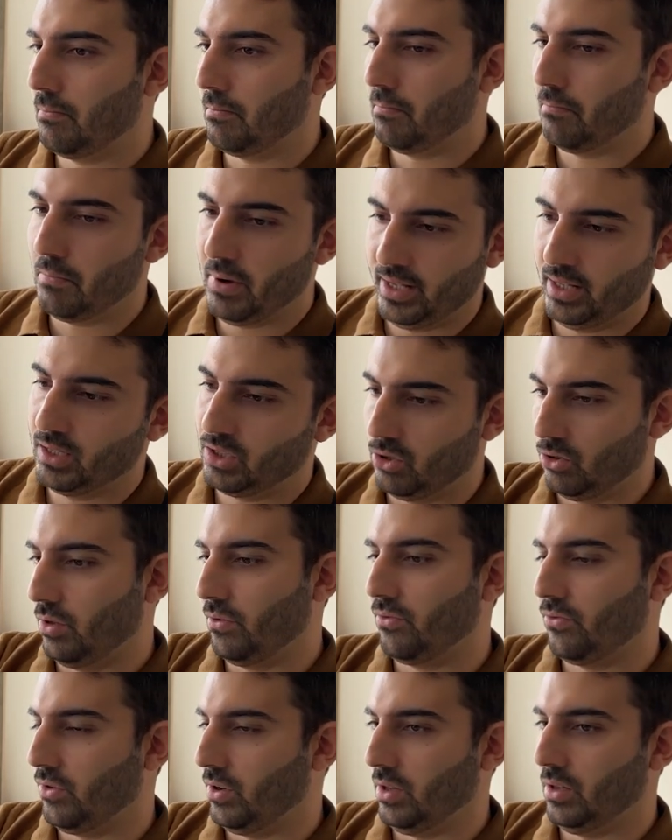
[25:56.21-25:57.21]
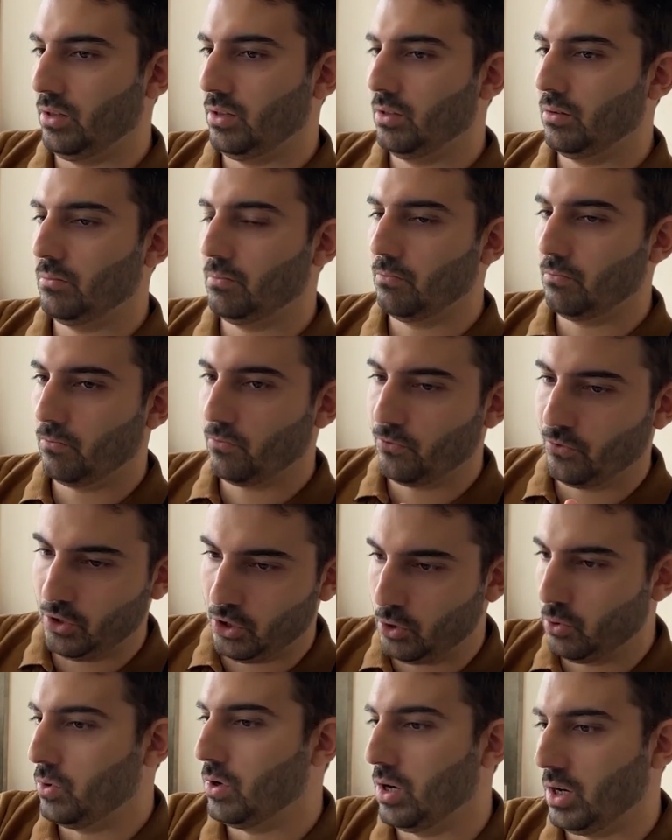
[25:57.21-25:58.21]
made this so different for
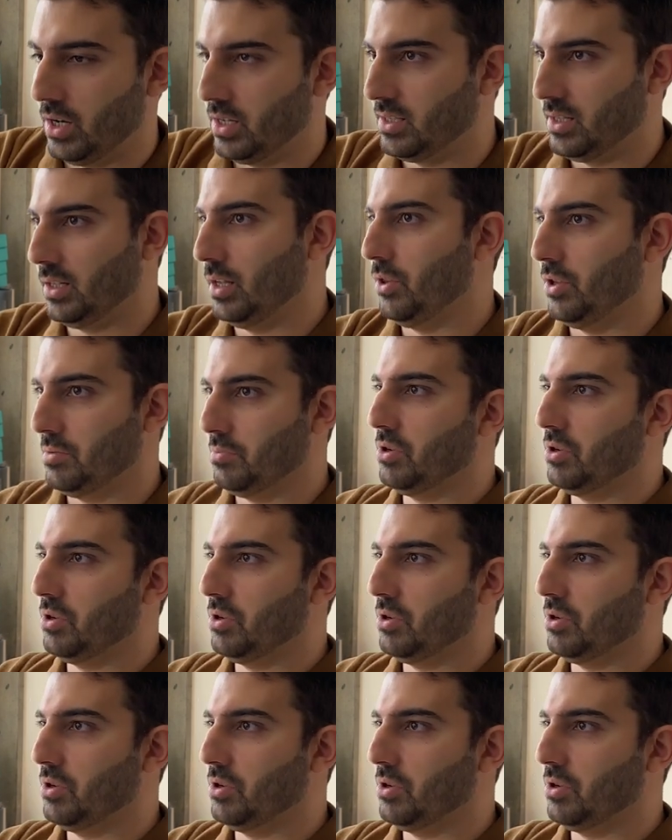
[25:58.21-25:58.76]
you guys than others?